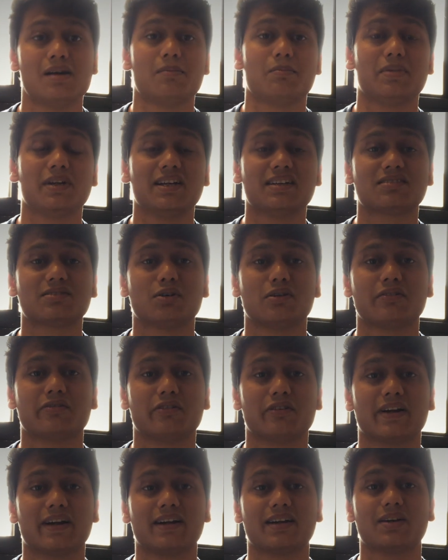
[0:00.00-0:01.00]
please don't
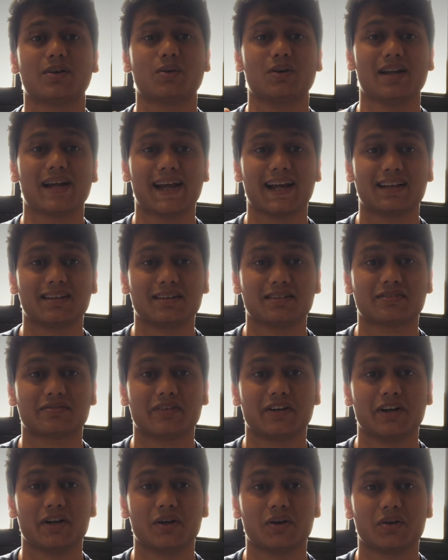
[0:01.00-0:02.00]
forget to like this
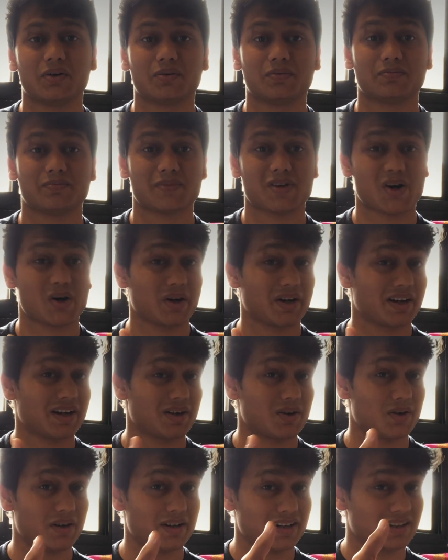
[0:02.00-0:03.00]
video, or you can
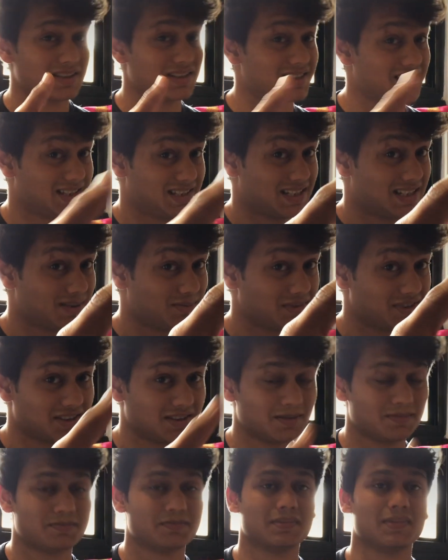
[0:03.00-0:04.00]
call it thumbs
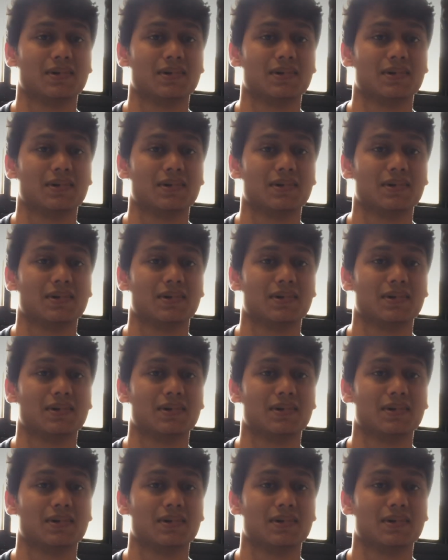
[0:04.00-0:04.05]
up,